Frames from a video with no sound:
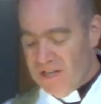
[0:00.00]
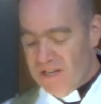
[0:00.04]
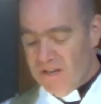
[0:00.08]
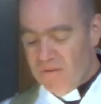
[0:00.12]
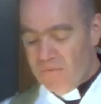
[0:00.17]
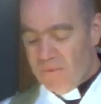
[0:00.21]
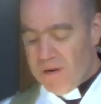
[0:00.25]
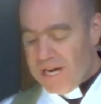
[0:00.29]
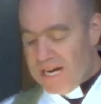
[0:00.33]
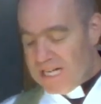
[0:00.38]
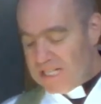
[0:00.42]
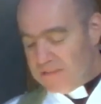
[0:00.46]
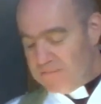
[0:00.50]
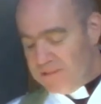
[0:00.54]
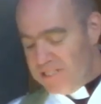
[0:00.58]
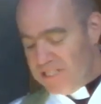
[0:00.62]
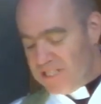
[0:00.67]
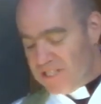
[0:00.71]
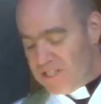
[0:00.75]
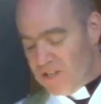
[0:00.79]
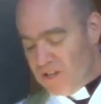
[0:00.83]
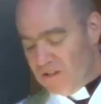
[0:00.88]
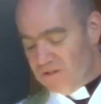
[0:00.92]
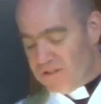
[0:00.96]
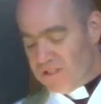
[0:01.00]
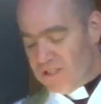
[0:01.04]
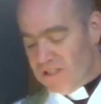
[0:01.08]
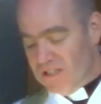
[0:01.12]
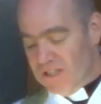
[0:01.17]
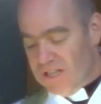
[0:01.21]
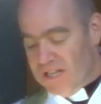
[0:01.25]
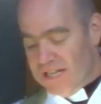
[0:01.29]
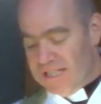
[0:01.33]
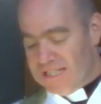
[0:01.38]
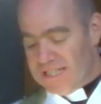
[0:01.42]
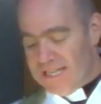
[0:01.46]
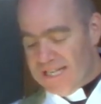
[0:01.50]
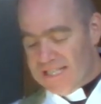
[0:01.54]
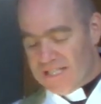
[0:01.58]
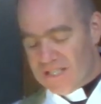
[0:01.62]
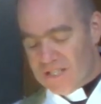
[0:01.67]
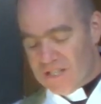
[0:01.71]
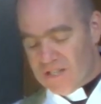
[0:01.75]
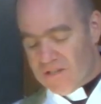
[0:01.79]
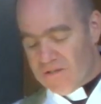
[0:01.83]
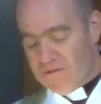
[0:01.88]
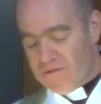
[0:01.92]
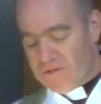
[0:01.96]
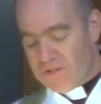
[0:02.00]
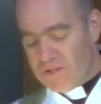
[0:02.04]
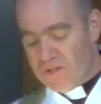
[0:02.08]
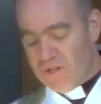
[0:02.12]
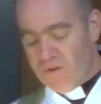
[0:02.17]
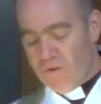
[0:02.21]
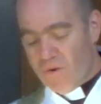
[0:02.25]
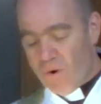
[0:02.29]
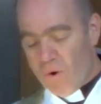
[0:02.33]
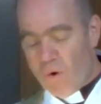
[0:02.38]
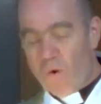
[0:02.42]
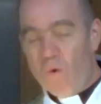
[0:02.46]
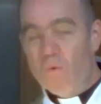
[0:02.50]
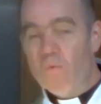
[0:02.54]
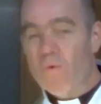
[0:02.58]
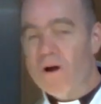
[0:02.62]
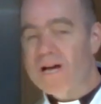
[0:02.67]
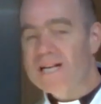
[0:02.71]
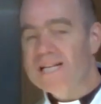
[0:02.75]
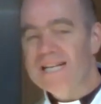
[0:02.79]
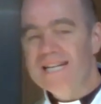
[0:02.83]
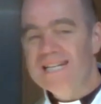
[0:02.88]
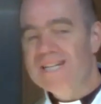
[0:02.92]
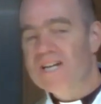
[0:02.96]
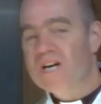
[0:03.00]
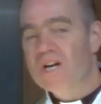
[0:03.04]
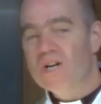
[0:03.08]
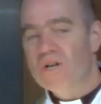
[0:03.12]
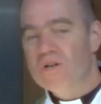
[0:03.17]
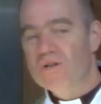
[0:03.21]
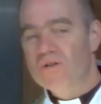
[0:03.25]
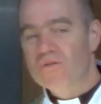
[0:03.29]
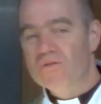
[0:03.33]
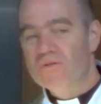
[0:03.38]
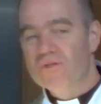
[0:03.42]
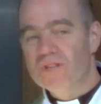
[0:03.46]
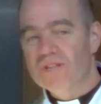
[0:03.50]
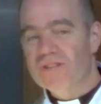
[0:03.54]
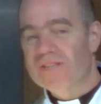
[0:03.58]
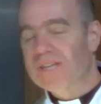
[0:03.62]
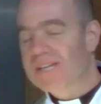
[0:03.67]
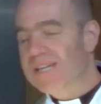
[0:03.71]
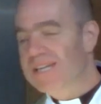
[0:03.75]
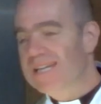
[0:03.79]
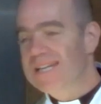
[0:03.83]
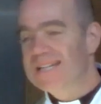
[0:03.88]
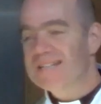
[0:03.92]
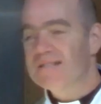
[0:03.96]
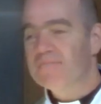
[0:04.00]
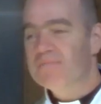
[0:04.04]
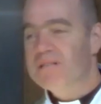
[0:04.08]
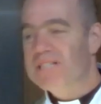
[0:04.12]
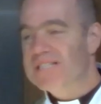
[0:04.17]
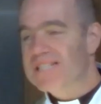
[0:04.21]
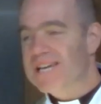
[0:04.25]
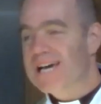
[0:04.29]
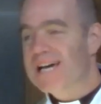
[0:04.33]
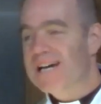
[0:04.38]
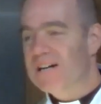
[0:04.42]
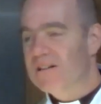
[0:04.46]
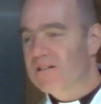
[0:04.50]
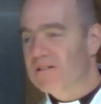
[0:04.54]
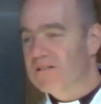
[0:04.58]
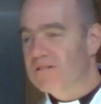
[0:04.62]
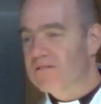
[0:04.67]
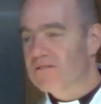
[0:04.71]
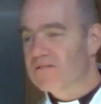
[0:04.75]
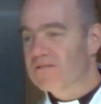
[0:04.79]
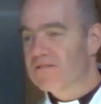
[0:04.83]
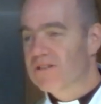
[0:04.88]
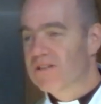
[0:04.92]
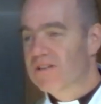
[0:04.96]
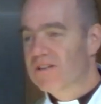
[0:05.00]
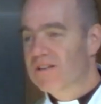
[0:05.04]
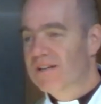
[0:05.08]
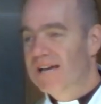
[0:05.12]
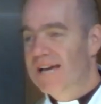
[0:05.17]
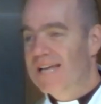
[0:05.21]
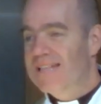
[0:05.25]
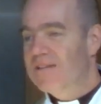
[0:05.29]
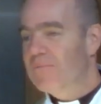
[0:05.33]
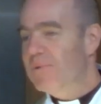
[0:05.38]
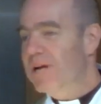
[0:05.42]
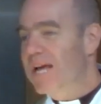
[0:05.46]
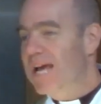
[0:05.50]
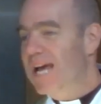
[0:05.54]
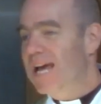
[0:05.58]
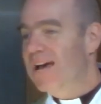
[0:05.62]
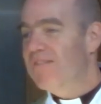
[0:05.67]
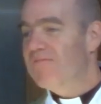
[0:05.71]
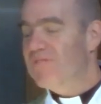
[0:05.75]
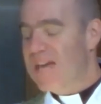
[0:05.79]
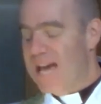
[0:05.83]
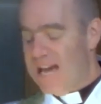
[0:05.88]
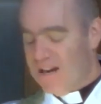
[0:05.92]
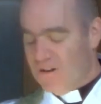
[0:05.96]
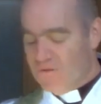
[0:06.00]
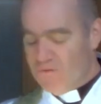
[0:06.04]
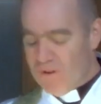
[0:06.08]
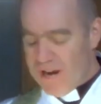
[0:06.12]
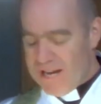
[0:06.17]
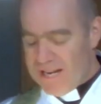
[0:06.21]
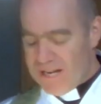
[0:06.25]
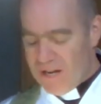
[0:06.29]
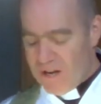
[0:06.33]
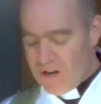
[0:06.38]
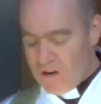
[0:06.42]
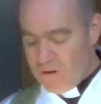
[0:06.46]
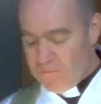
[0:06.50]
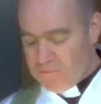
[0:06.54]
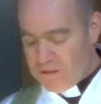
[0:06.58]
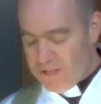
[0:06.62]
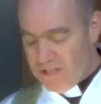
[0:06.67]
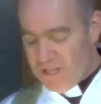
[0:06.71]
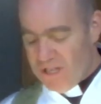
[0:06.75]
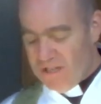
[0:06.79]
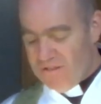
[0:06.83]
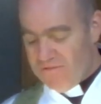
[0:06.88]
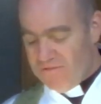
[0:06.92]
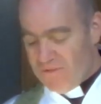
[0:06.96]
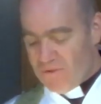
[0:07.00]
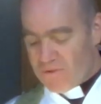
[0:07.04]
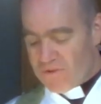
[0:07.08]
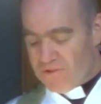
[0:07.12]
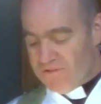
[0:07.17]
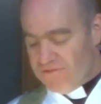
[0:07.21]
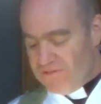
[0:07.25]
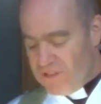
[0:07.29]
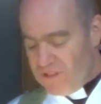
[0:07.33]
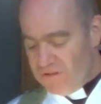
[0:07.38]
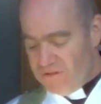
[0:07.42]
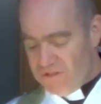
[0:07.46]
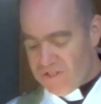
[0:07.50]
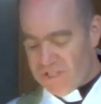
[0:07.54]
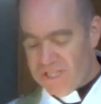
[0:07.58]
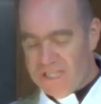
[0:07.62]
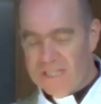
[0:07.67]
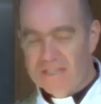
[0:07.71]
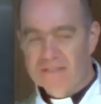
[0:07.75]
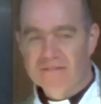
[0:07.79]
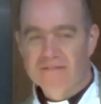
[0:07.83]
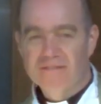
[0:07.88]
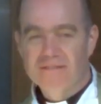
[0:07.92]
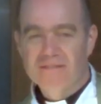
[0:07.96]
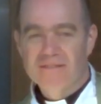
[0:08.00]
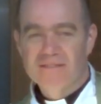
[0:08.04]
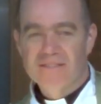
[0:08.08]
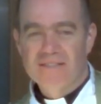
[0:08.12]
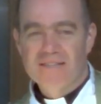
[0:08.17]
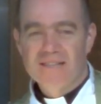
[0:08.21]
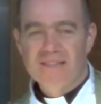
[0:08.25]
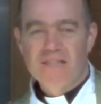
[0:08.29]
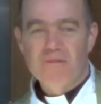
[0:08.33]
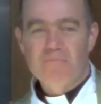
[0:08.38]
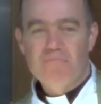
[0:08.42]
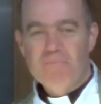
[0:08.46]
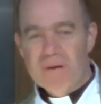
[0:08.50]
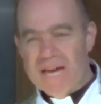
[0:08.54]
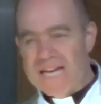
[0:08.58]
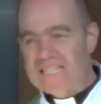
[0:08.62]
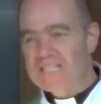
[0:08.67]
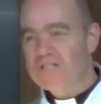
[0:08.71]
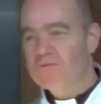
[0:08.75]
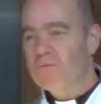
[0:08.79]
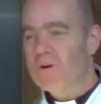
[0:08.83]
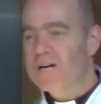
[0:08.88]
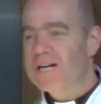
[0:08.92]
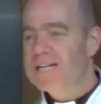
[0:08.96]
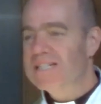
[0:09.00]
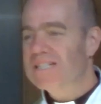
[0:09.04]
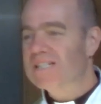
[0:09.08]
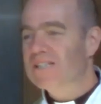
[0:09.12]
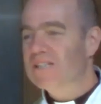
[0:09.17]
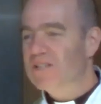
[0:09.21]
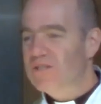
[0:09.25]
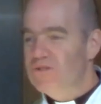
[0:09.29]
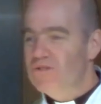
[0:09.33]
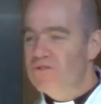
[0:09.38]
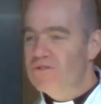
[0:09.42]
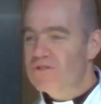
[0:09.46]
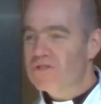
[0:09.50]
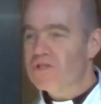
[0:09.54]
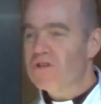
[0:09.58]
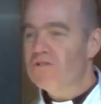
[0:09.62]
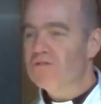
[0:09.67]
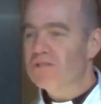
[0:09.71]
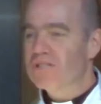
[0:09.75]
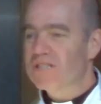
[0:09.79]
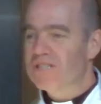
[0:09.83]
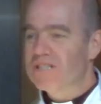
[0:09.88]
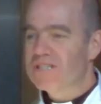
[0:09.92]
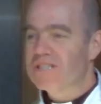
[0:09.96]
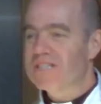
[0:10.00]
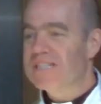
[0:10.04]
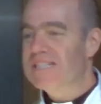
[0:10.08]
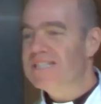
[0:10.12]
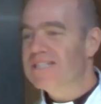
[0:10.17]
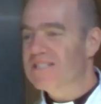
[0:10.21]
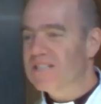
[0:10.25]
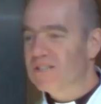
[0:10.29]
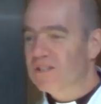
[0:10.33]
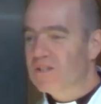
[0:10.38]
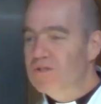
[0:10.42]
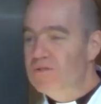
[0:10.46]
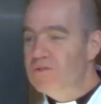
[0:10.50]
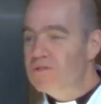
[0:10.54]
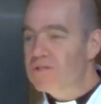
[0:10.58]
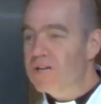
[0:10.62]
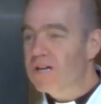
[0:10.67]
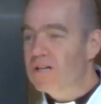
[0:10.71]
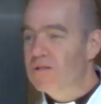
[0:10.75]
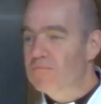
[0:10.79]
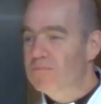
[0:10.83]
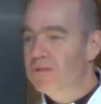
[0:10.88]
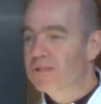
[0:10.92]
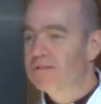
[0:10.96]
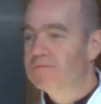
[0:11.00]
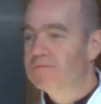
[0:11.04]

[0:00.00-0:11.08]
We are to be salt and light as those who already know that the kingdom is ours and that we have that great hope for the future. The best way to lose saltiness is to lose hope.